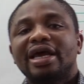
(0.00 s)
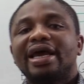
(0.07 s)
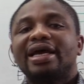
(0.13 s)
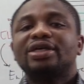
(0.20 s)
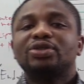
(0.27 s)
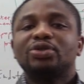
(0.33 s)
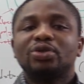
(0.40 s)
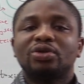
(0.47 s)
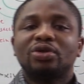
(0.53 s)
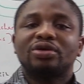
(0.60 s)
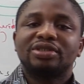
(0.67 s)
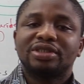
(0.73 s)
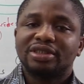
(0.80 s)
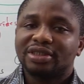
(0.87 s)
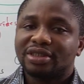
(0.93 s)

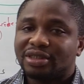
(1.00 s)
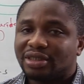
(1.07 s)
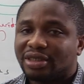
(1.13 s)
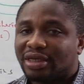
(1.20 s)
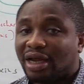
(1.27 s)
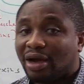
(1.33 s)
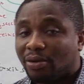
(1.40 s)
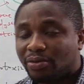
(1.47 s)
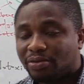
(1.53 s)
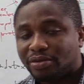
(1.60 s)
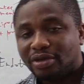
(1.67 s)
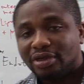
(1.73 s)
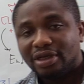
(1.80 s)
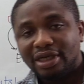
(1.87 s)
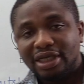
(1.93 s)
Exotoxins. Now,
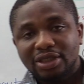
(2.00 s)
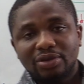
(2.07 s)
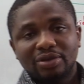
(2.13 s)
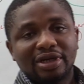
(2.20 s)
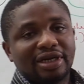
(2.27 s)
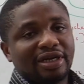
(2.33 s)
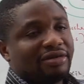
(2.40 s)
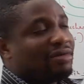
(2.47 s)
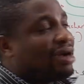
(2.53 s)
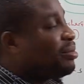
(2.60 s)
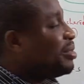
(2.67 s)
let's look at the